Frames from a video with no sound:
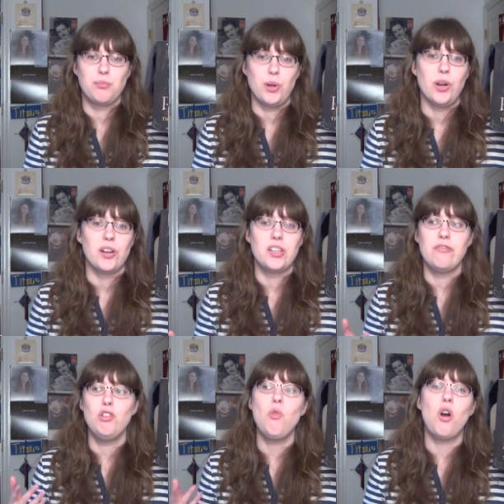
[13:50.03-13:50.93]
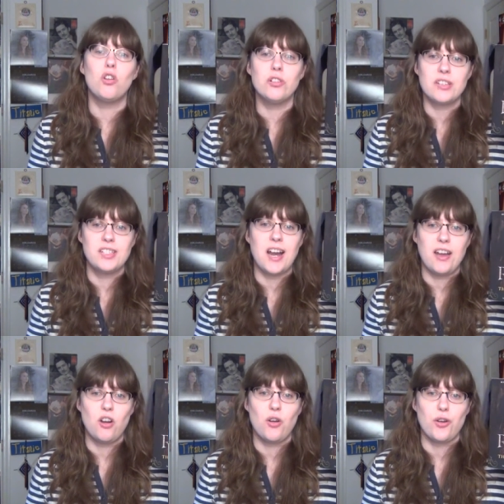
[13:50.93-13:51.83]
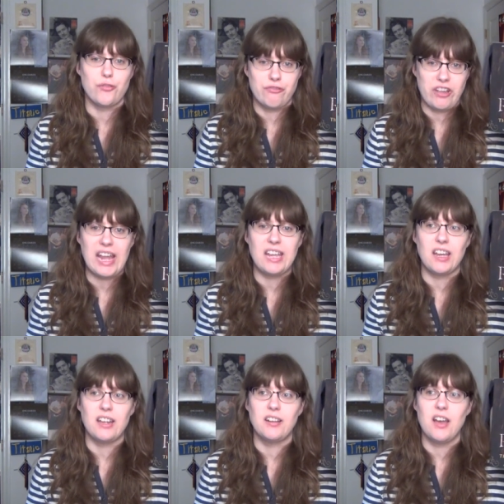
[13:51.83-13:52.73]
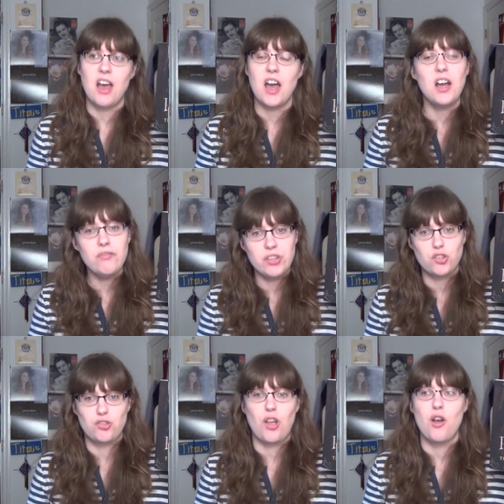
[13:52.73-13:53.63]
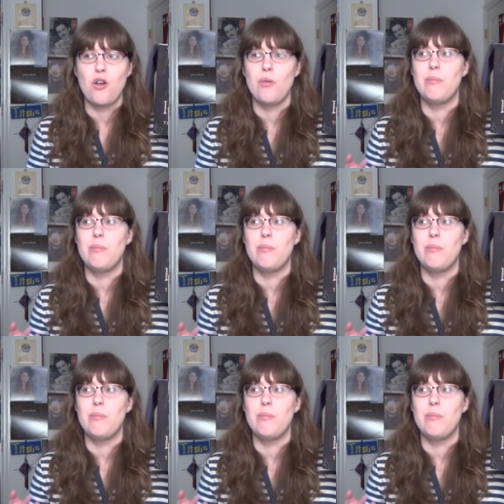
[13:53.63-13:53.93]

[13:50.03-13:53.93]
book if you are a diehard fan of the show,